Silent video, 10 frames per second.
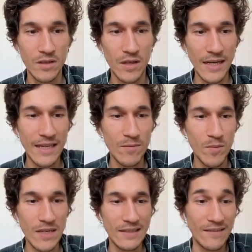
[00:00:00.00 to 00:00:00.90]
I can
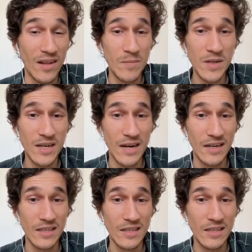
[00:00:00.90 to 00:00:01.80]
buy development
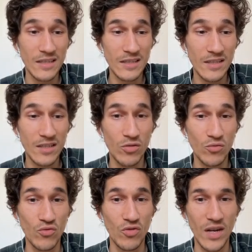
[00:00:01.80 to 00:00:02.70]
cards.
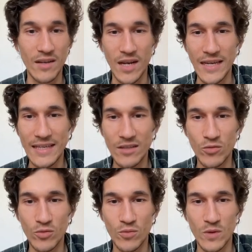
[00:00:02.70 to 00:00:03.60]
Too great. I can
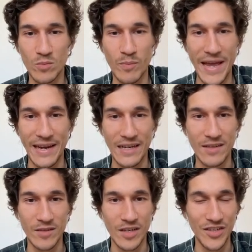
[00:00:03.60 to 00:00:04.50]
do it with bank
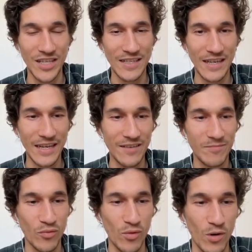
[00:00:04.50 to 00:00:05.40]
green. I
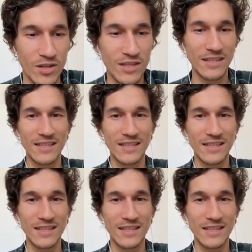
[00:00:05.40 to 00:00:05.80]
have port.